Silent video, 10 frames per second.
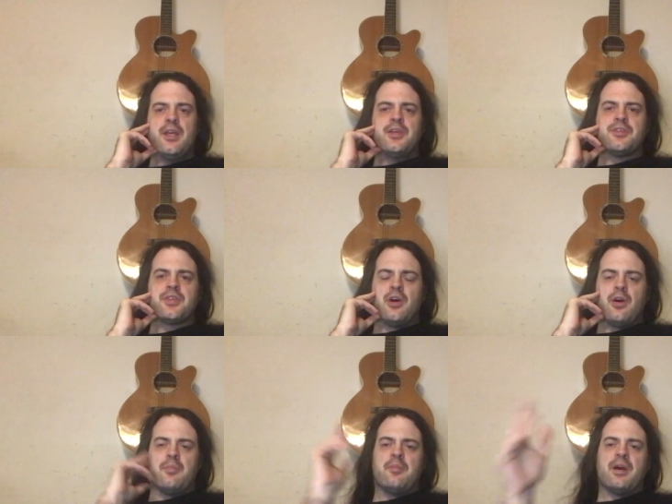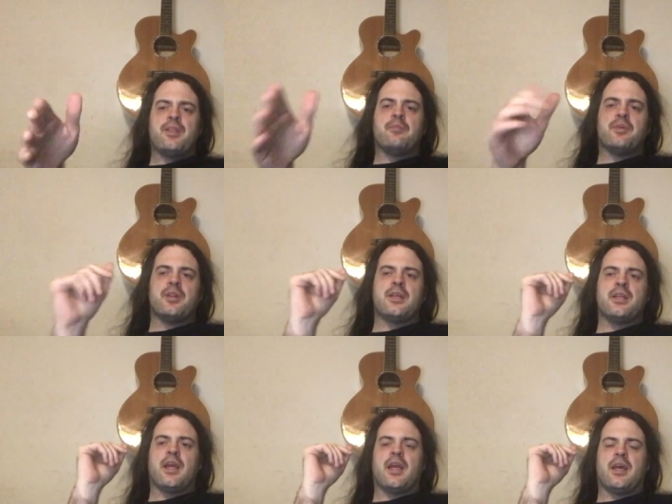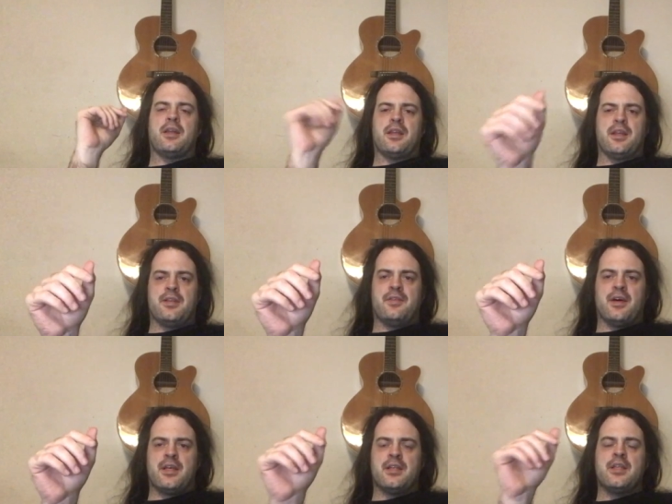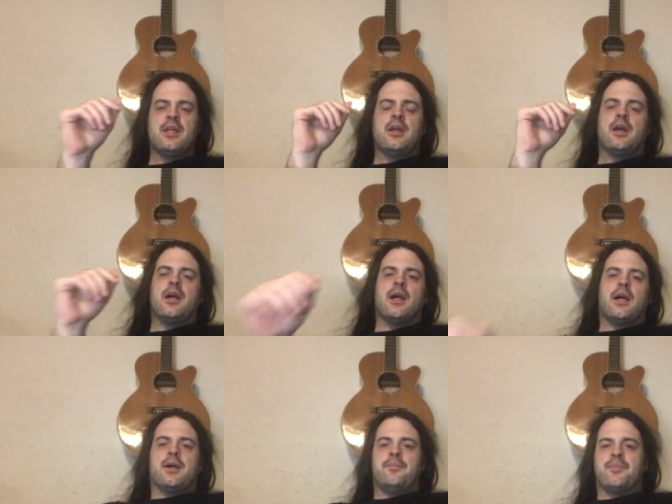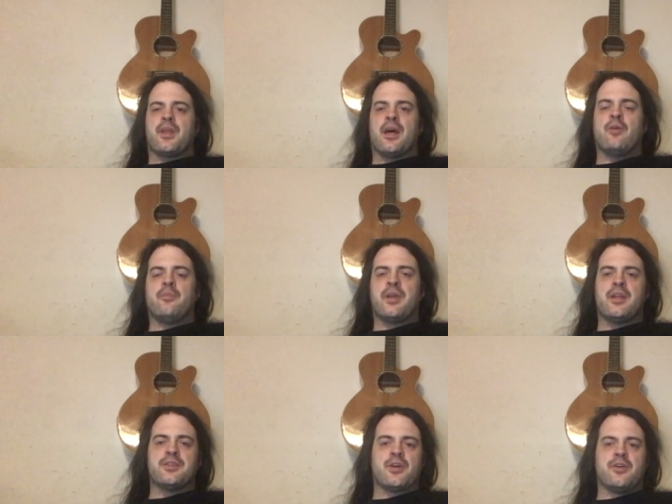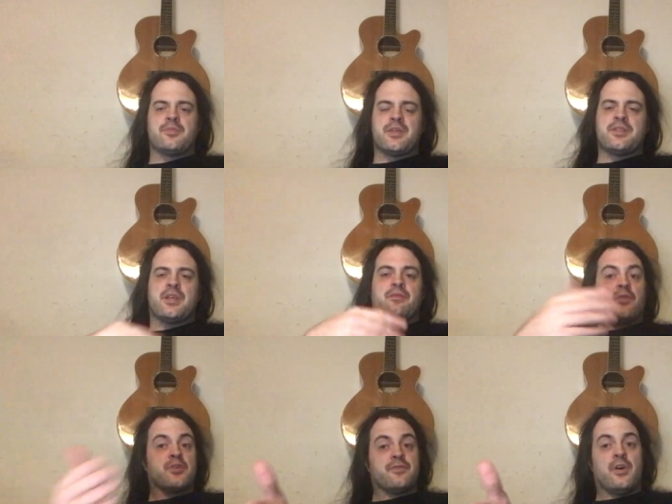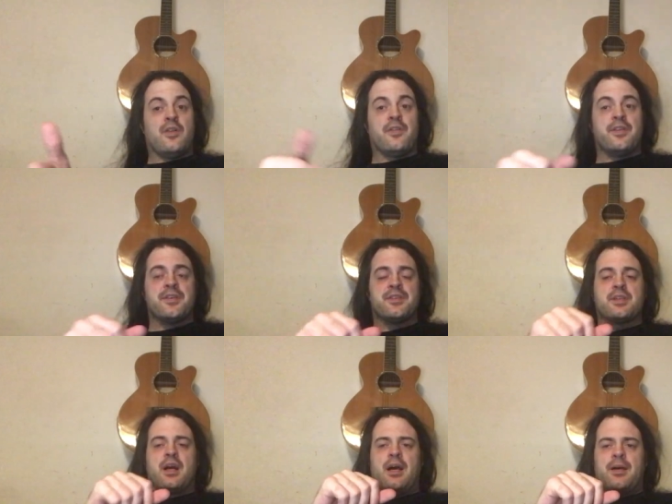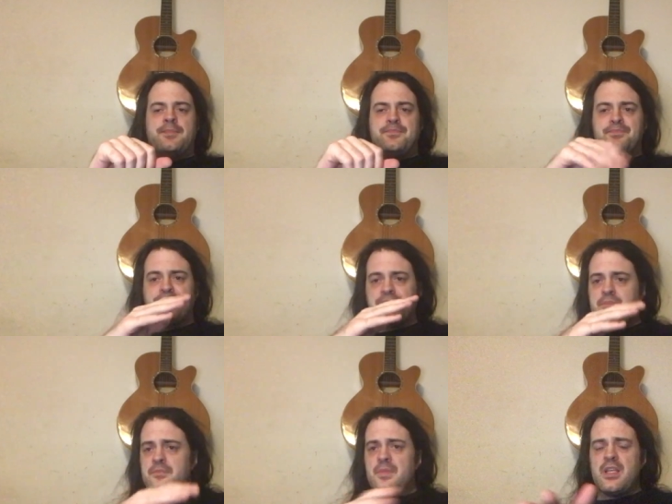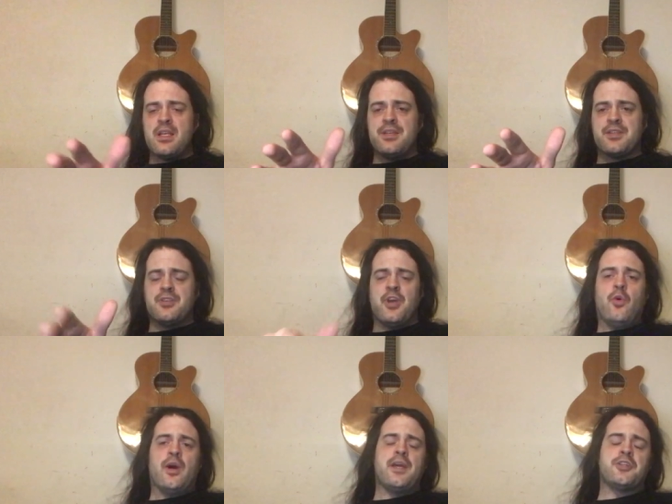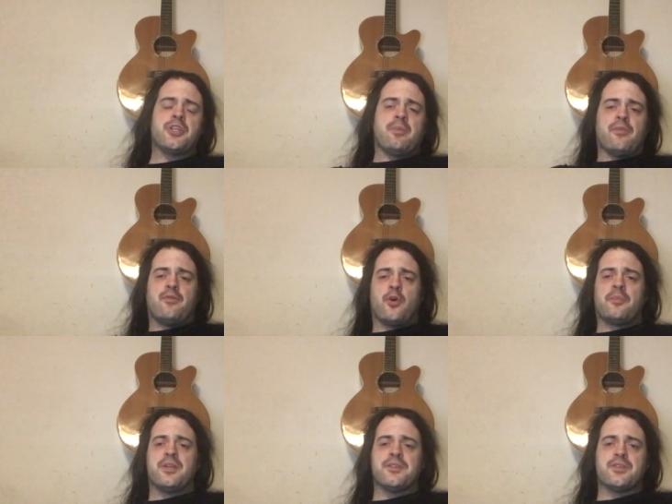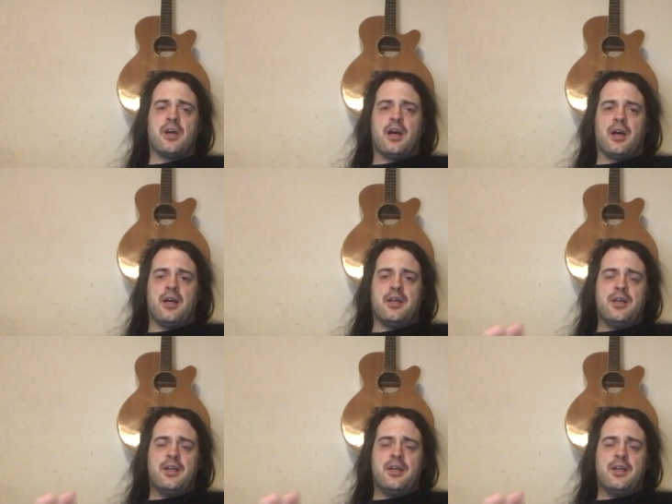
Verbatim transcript: So I'm going to bite the bullet and get it done. Um, I will begin, as always, by saying, first of all, that this um, is in no way, shape, or form cons- uh,